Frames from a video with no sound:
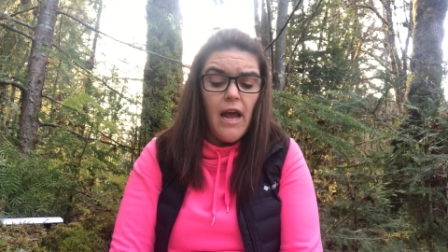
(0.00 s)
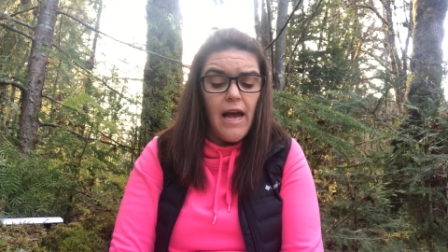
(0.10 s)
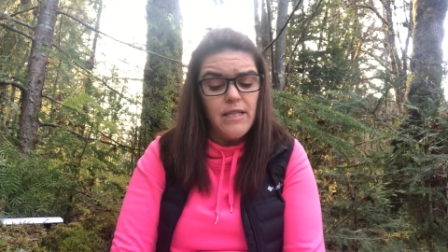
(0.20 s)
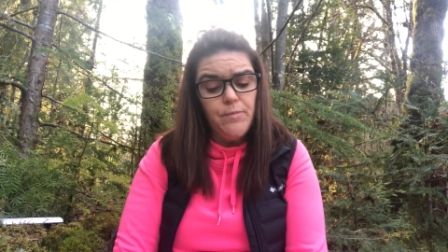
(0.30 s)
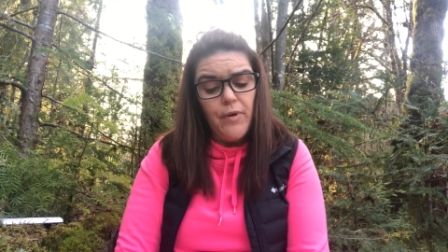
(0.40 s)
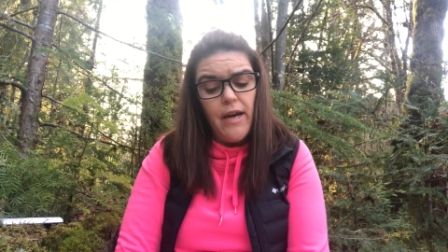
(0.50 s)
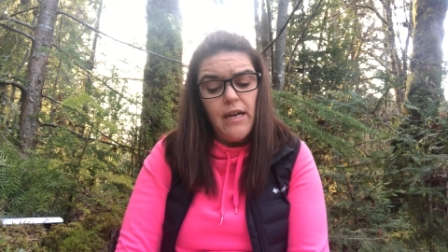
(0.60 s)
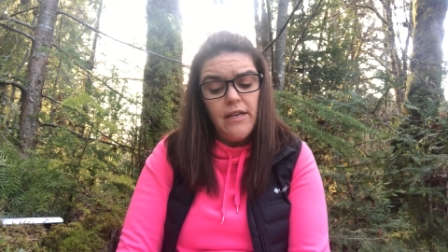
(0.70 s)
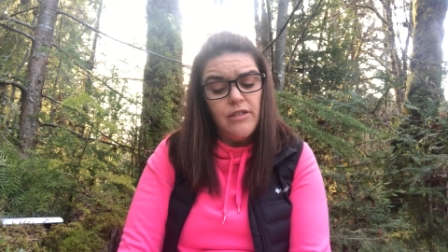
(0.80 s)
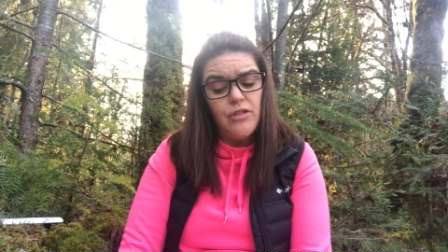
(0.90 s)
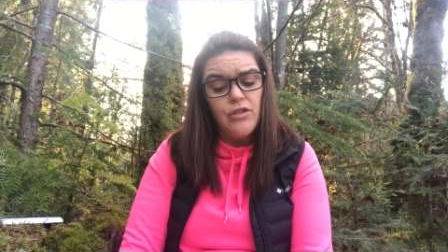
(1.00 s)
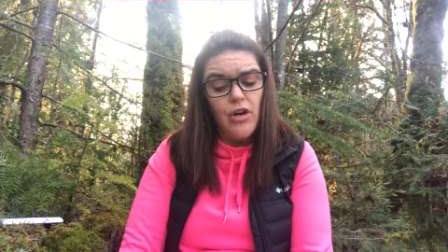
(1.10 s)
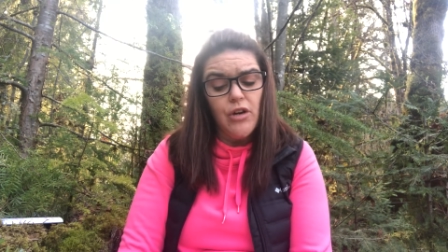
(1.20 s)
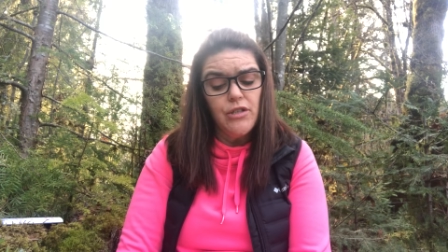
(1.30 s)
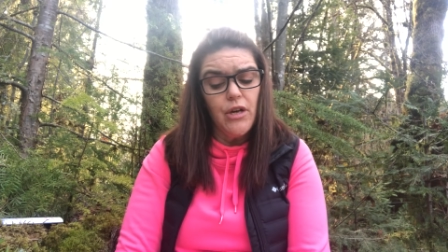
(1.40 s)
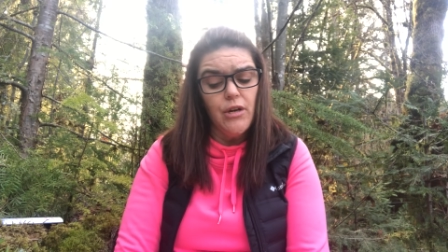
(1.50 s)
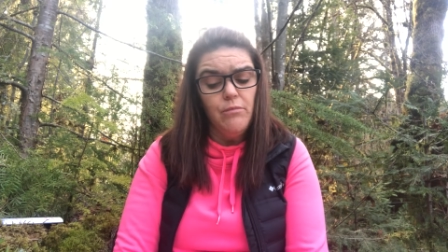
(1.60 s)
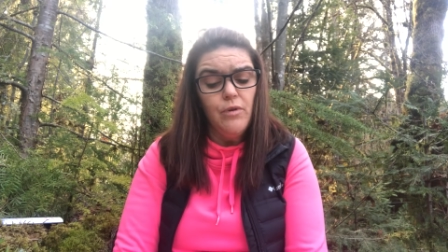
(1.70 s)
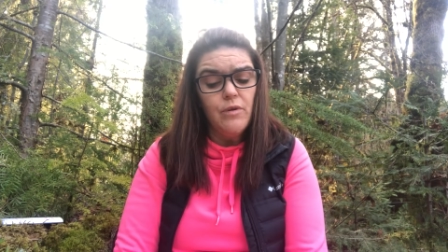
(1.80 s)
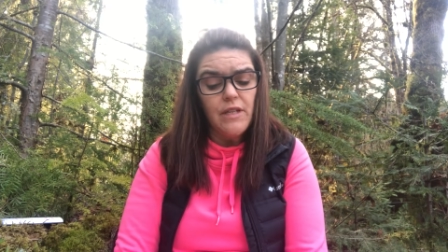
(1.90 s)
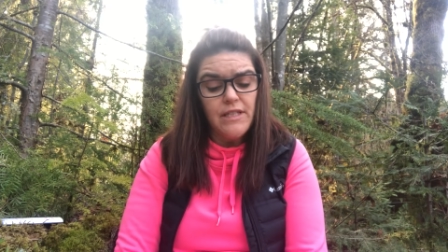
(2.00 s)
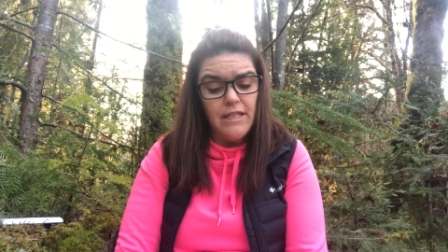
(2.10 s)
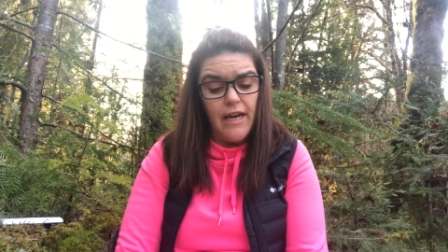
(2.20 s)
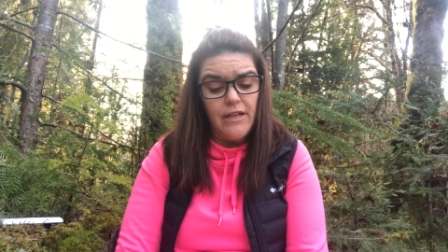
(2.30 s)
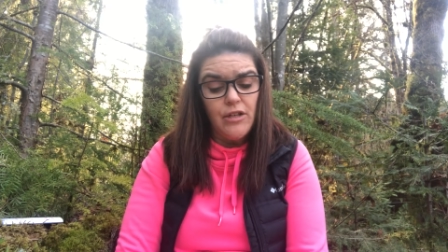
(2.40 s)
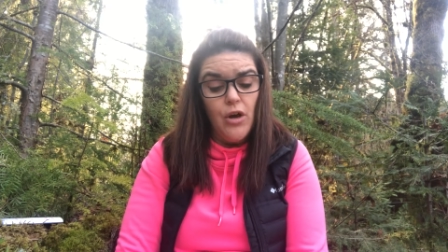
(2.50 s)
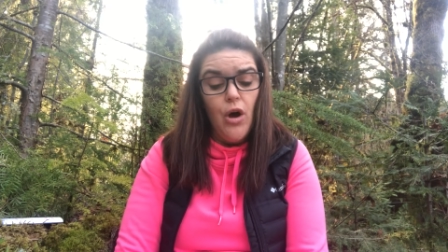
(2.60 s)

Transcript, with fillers: As bright as the stars on a moonless night.